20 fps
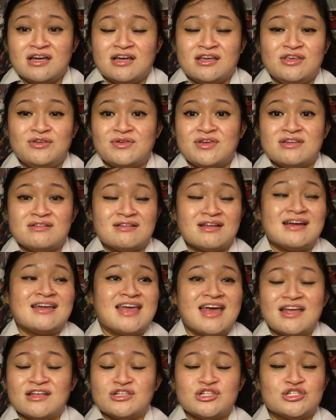You can,
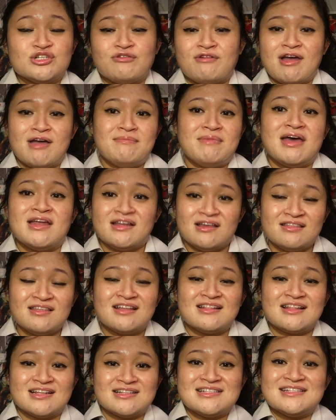again, just grab anything
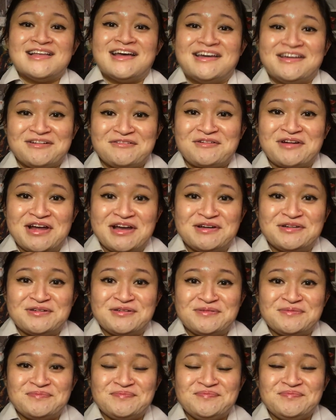that's lying around.
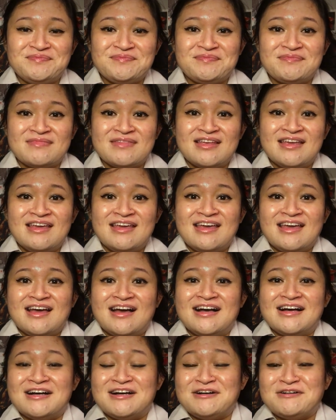
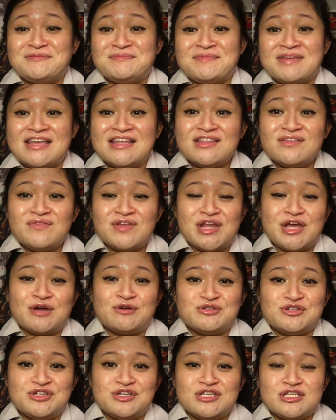Um, in the video,
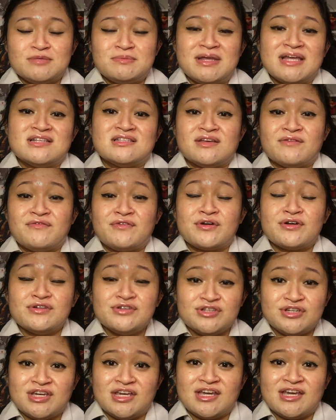she explains that
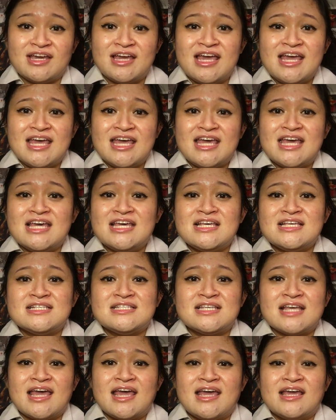furoshiki
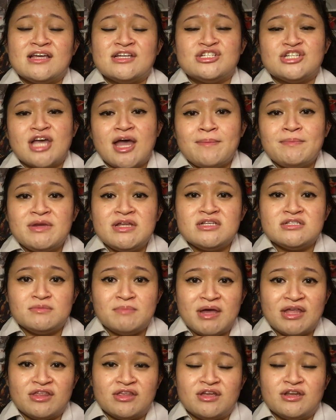is a Japanese
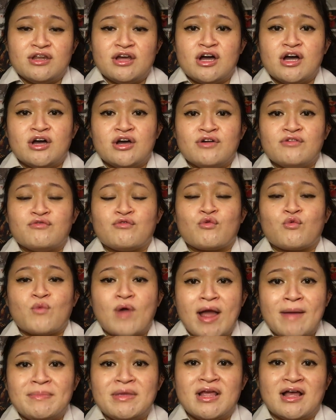method of
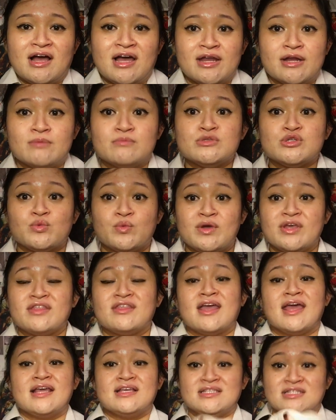wrapping items with
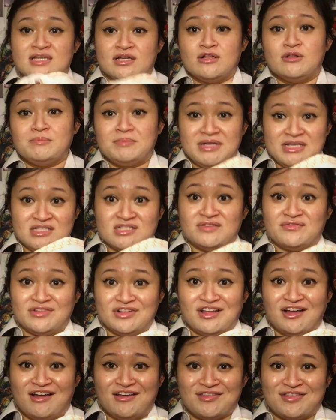a single piece of
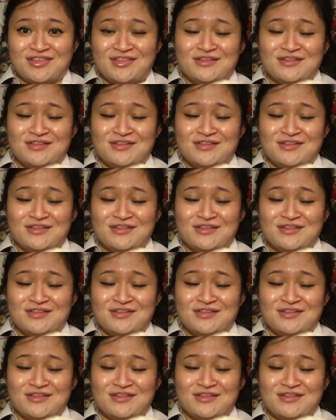cloth.